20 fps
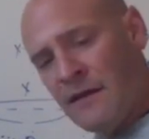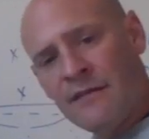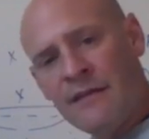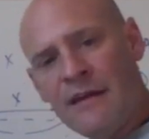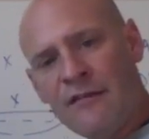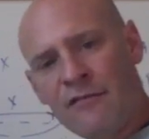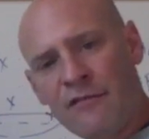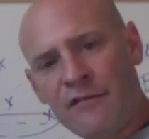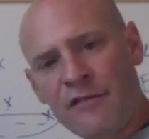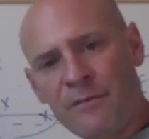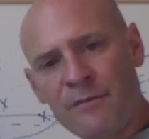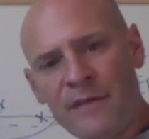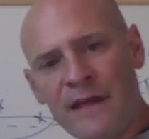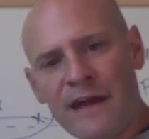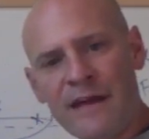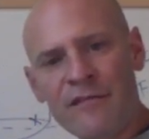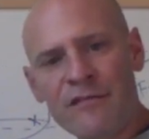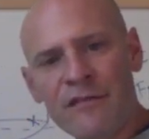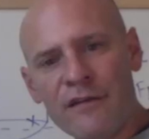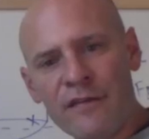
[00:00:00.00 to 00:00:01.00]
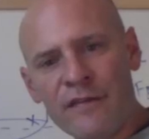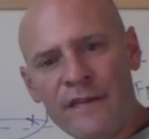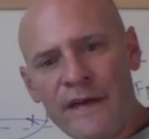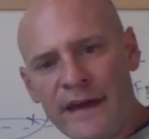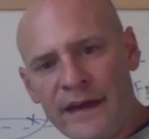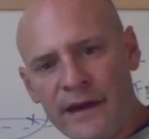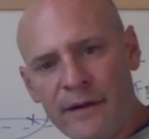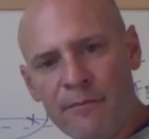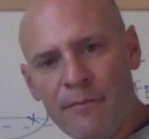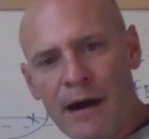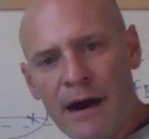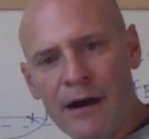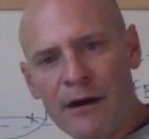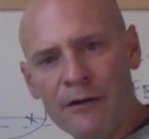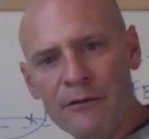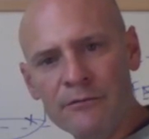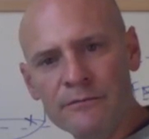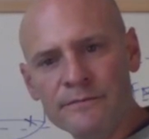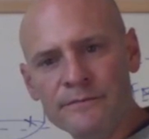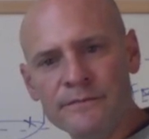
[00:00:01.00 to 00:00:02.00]
These are some things to think
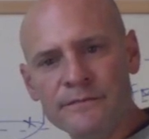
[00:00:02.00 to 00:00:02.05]
about